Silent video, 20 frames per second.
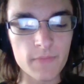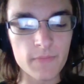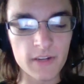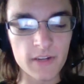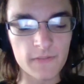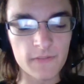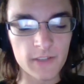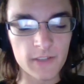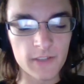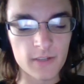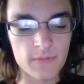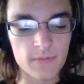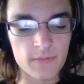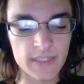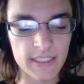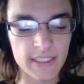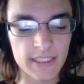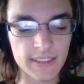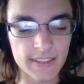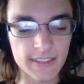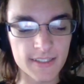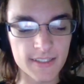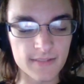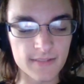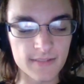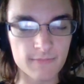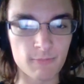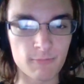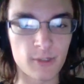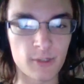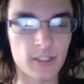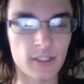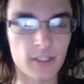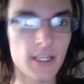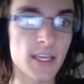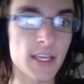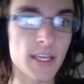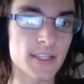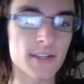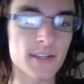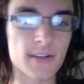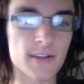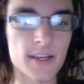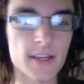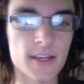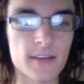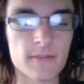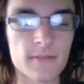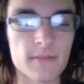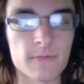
Buffalo Bills, not yesterday,